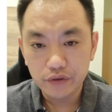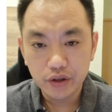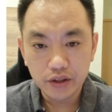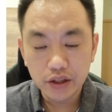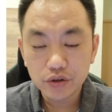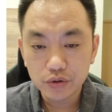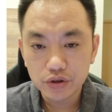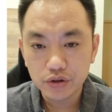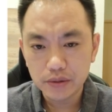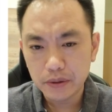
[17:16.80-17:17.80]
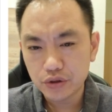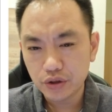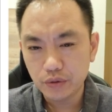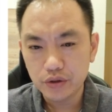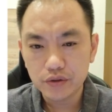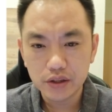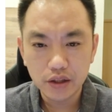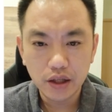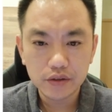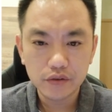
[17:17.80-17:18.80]
are not so sure, especially when you see
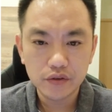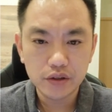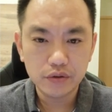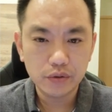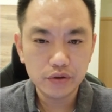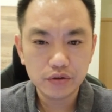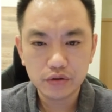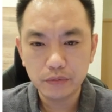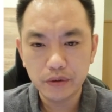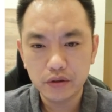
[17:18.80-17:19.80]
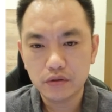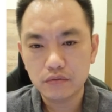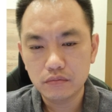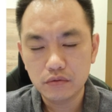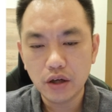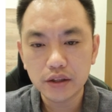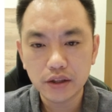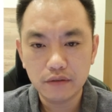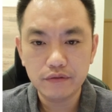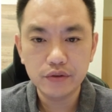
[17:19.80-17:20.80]
a lot of 0, which could be rather
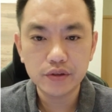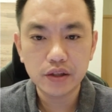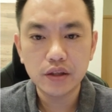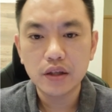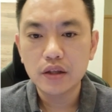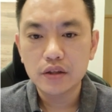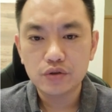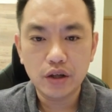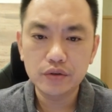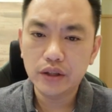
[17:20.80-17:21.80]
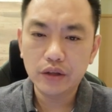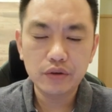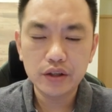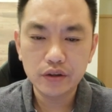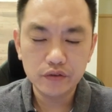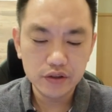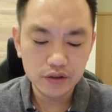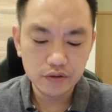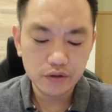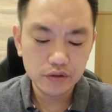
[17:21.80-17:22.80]
confusing, try to get rid of the
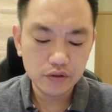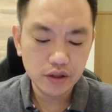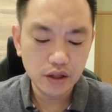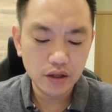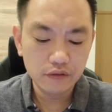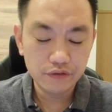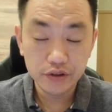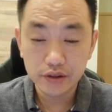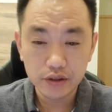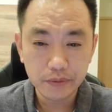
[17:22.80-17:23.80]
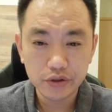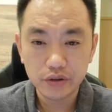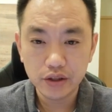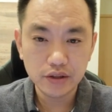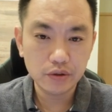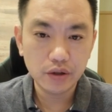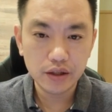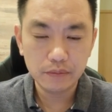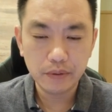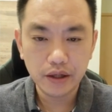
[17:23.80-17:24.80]
0 first, especially the 0
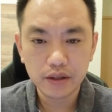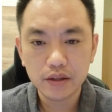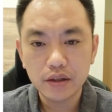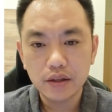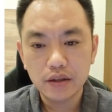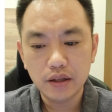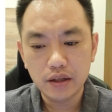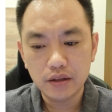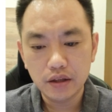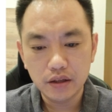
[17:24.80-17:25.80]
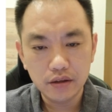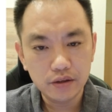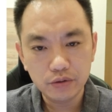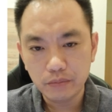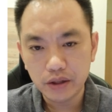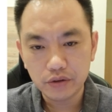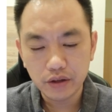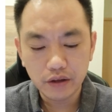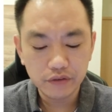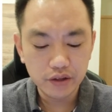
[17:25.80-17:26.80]
at the back. Then it will make your
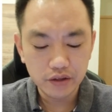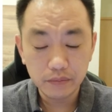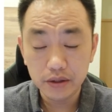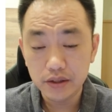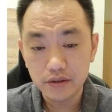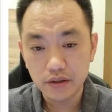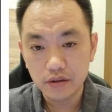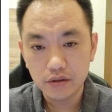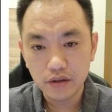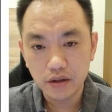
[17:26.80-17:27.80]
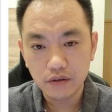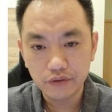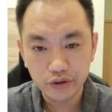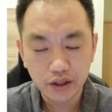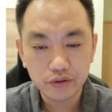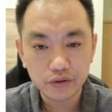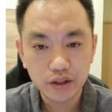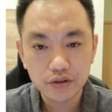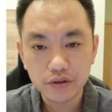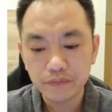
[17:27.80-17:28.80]
life a little bit easier for the
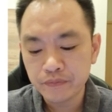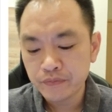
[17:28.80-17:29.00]
calculation.